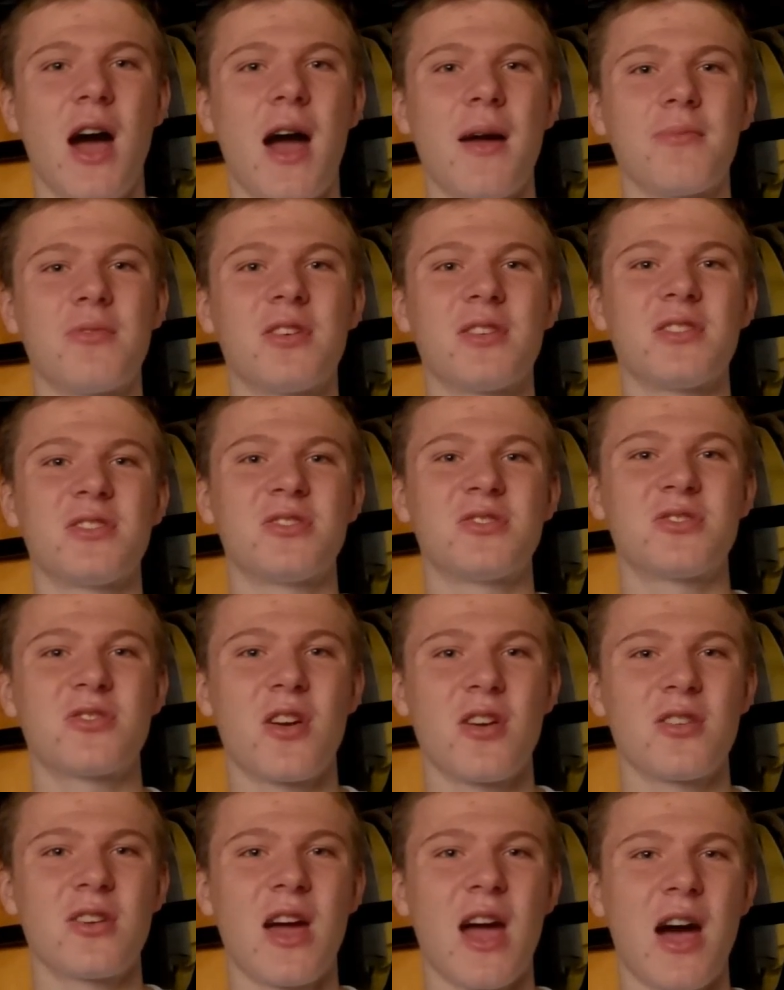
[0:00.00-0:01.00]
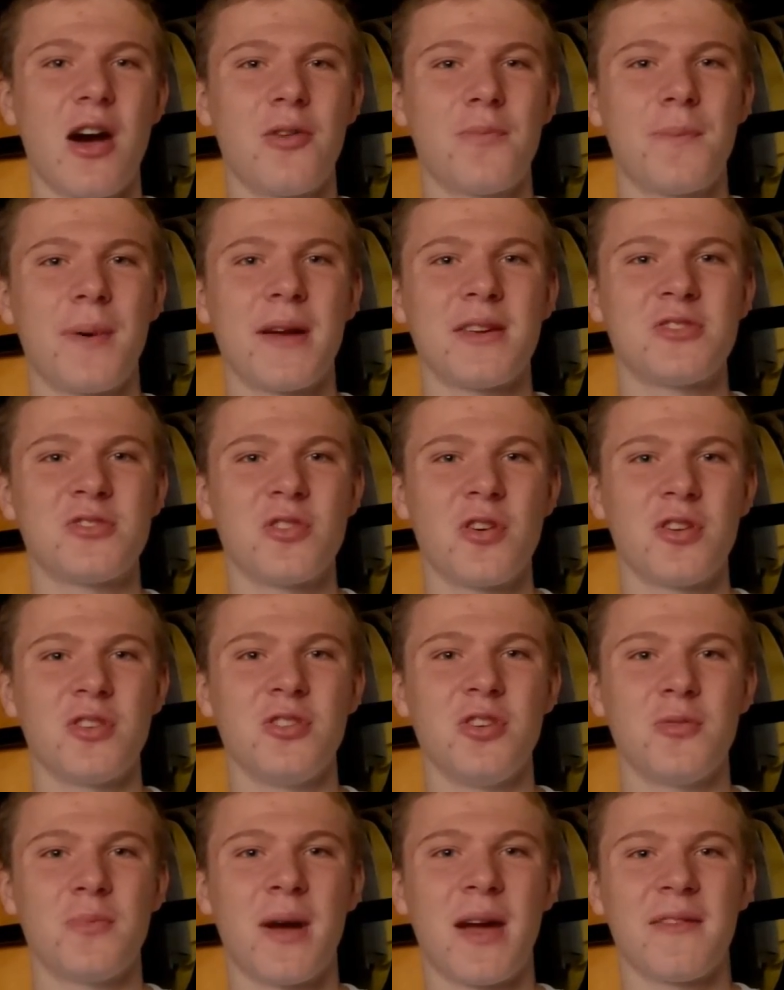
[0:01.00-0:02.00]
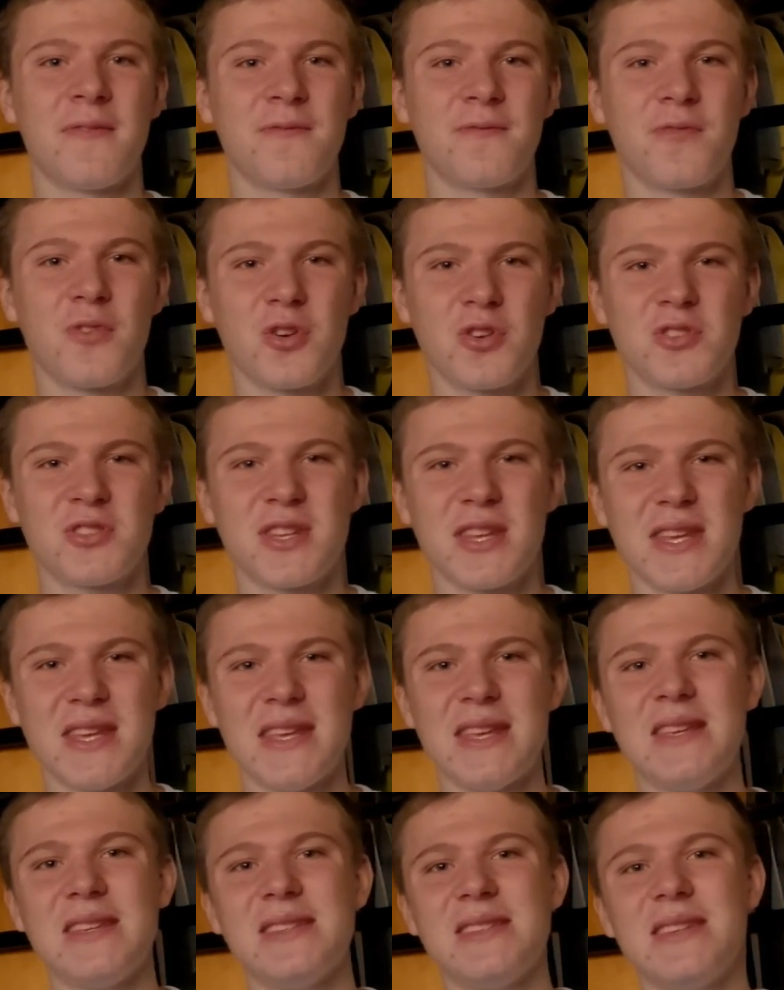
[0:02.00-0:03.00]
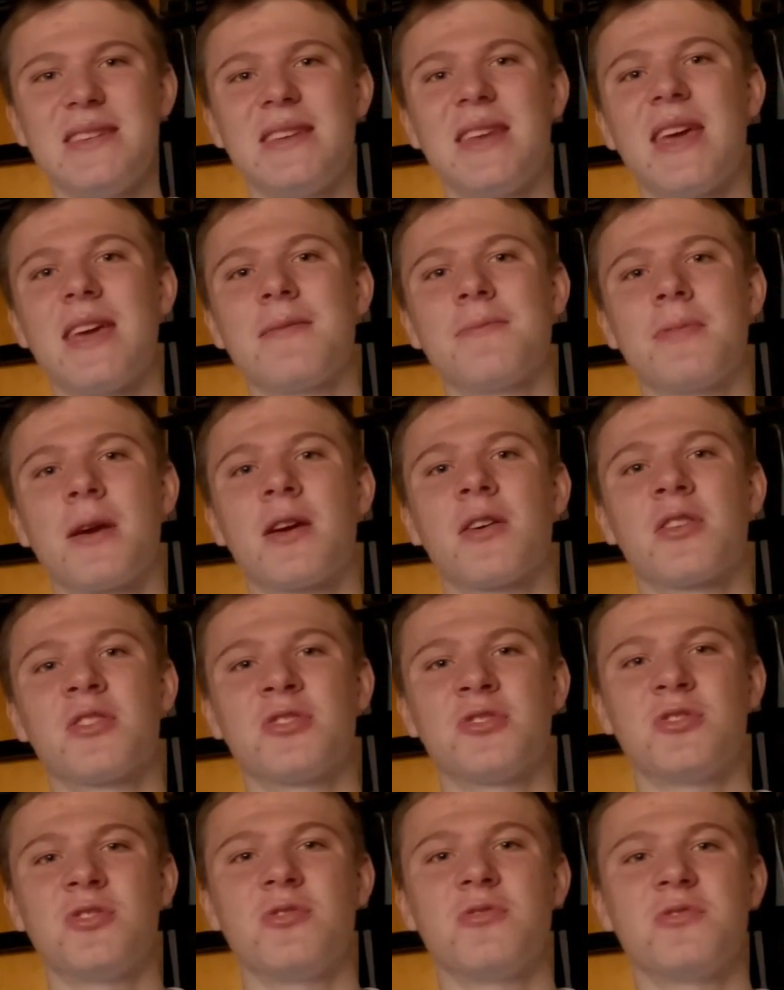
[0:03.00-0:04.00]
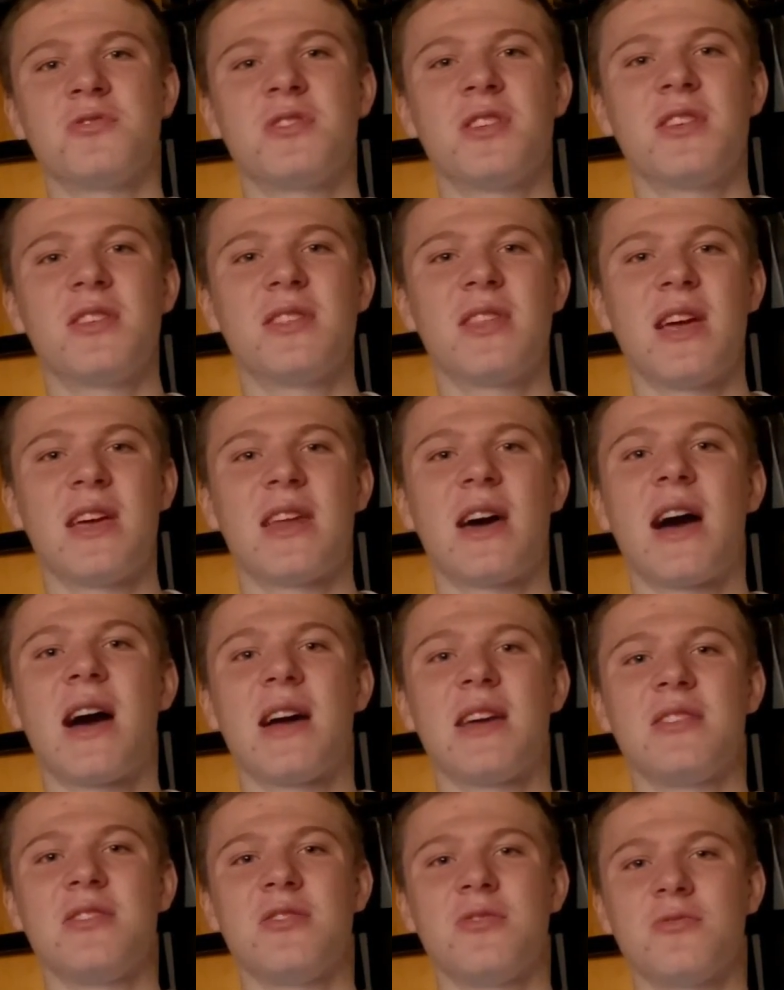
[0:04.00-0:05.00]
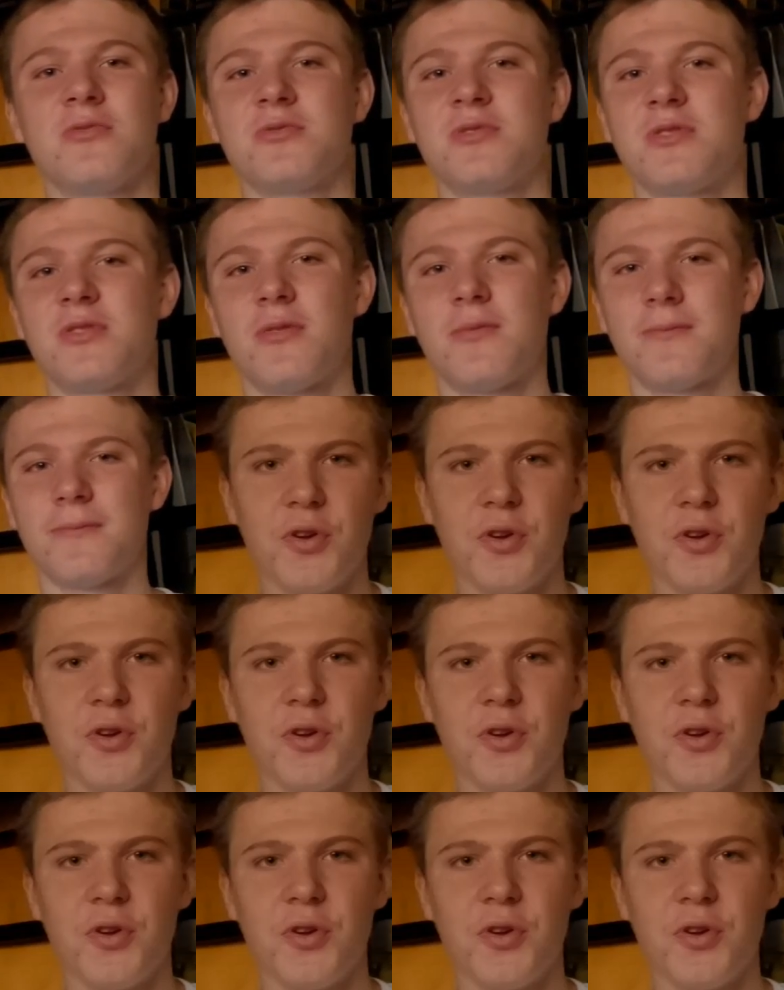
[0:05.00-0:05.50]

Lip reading: I'm going to start out by showing you my first easy day pair of shoes that I use.